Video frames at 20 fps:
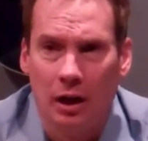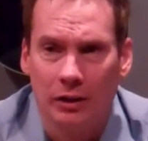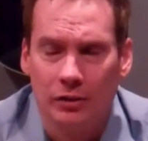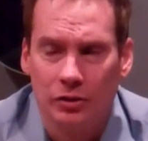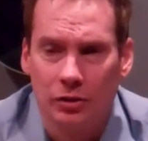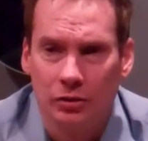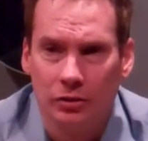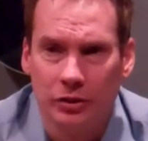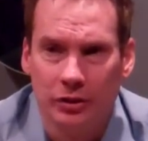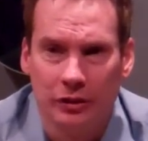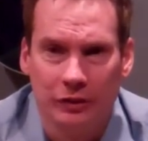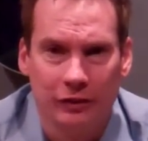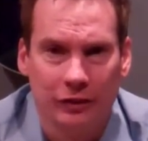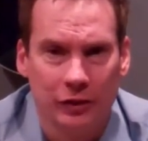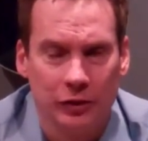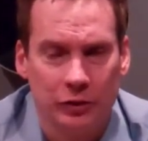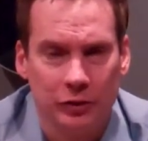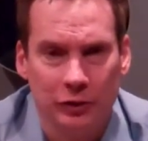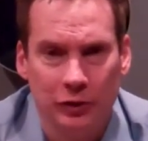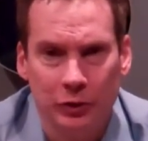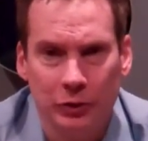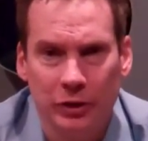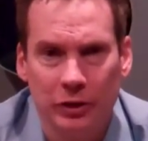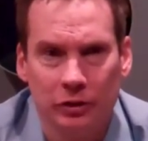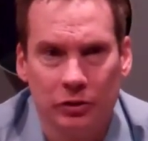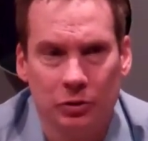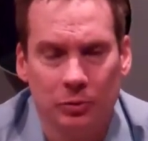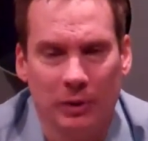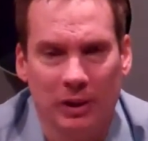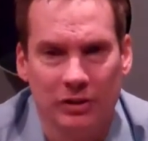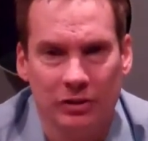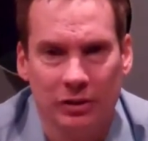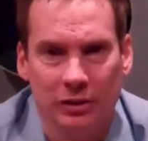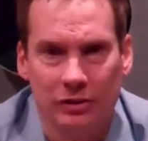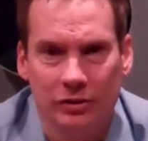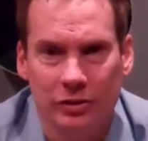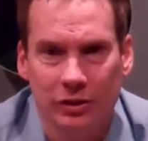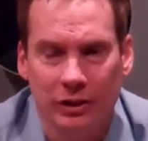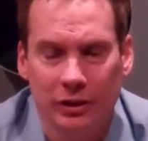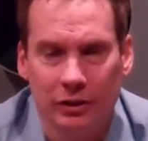Certainly your first few years of residency,